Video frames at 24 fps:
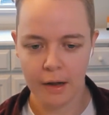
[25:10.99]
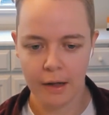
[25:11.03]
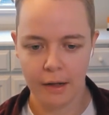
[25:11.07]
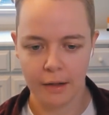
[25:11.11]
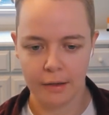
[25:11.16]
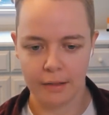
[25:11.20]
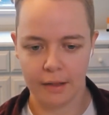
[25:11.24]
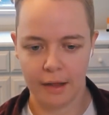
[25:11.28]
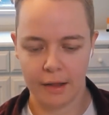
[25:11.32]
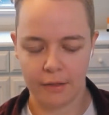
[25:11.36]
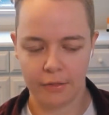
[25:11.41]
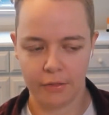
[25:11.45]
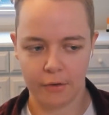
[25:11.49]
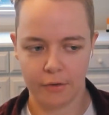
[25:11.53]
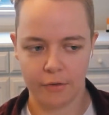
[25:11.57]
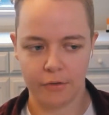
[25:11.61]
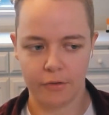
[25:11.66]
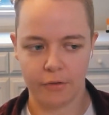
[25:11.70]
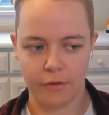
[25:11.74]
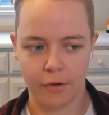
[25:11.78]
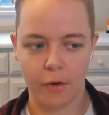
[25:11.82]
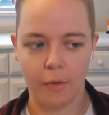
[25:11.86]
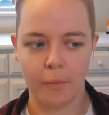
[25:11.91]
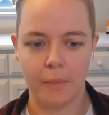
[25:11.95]
Yeah. Like there's
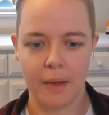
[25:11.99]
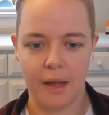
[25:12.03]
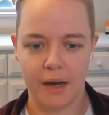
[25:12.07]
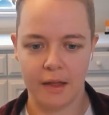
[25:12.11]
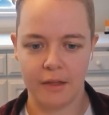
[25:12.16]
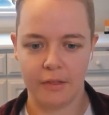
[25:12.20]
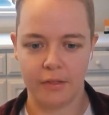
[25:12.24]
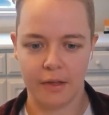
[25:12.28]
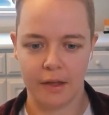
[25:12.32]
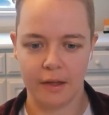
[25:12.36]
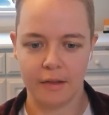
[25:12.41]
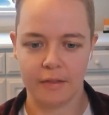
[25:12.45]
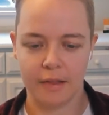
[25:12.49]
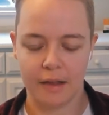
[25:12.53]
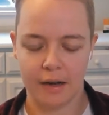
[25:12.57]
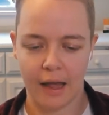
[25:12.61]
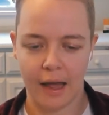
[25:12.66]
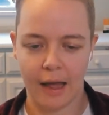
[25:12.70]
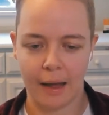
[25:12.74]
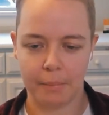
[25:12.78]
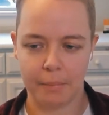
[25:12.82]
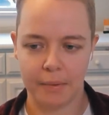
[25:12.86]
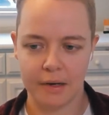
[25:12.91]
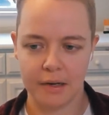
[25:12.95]
so many things that
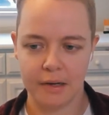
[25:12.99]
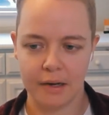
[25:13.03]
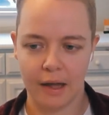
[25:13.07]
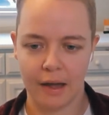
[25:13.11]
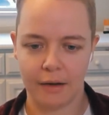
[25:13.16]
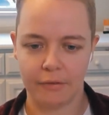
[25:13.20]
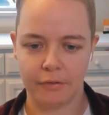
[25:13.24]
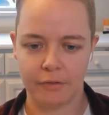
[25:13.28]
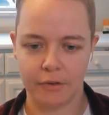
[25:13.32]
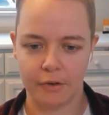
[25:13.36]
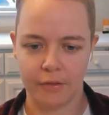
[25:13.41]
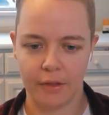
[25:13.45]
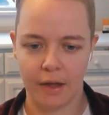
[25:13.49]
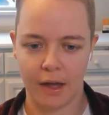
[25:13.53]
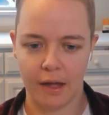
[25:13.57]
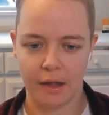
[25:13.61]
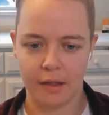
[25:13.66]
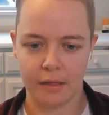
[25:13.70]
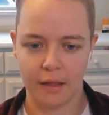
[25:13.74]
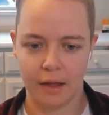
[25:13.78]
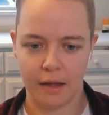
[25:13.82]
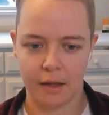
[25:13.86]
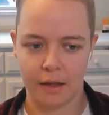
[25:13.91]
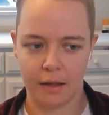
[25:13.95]
happened after that.
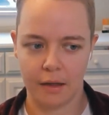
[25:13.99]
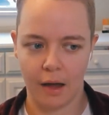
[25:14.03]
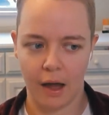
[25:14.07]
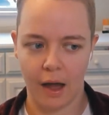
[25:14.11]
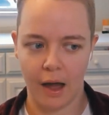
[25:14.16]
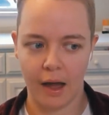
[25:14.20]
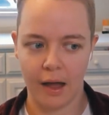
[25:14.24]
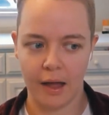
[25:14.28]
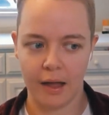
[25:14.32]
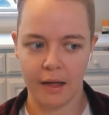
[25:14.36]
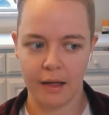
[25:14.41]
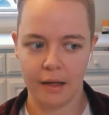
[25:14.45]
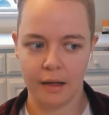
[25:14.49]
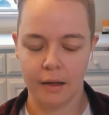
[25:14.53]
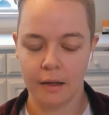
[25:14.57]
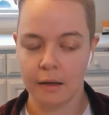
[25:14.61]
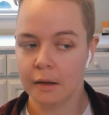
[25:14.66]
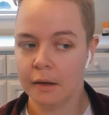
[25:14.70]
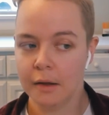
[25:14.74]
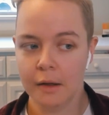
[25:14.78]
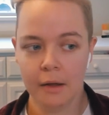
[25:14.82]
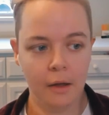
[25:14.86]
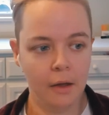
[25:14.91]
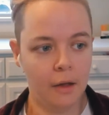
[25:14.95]
Like I,
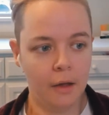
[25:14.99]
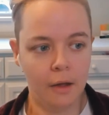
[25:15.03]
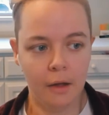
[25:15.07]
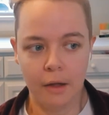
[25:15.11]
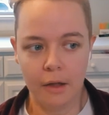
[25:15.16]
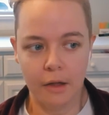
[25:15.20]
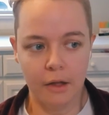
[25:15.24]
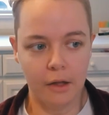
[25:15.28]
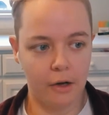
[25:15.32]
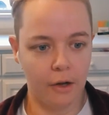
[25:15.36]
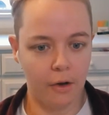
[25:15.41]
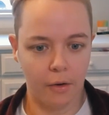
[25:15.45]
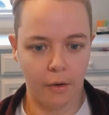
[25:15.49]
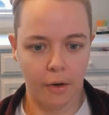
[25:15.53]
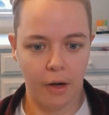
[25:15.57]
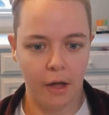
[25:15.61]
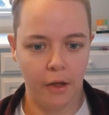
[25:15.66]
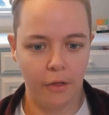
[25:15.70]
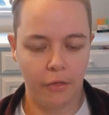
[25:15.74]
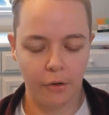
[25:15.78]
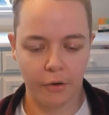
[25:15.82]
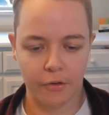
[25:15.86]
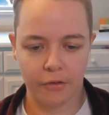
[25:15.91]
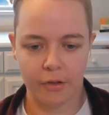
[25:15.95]
you know,
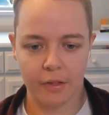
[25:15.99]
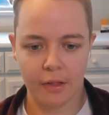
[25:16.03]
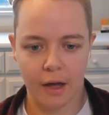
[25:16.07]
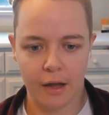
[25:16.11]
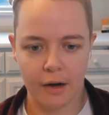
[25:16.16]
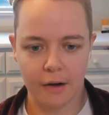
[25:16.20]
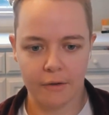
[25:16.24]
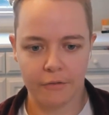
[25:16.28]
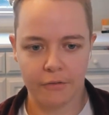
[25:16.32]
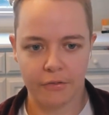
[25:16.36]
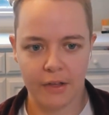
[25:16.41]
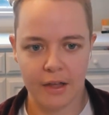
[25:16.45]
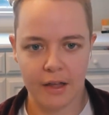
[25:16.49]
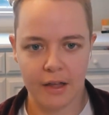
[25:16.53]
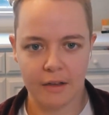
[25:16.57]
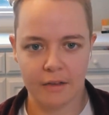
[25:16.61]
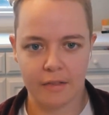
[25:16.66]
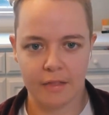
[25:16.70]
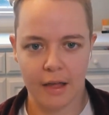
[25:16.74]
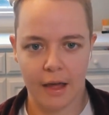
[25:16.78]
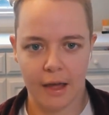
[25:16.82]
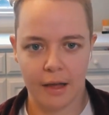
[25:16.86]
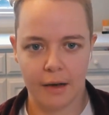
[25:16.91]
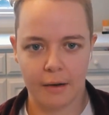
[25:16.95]
there's a lot of things
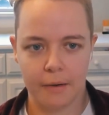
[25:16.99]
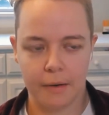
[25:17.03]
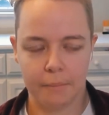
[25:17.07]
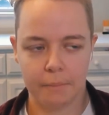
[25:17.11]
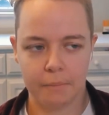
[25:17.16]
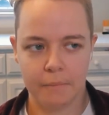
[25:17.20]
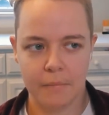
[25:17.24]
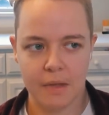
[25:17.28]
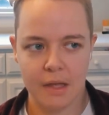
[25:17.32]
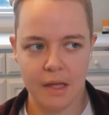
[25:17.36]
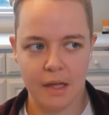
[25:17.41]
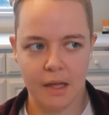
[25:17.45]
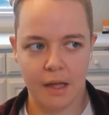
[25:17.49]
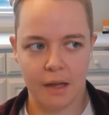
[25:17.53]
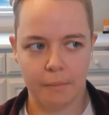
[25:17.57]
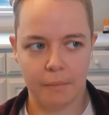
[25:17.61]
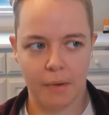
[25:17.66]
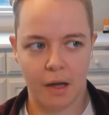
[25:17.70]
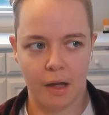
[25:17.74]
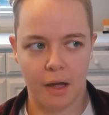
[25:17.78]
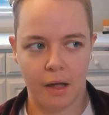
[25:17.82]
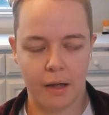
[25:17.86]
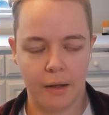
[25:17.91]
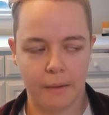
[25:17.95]
that me and
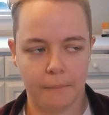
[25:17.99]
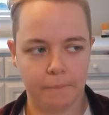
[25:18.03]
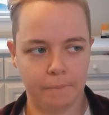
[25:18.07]
my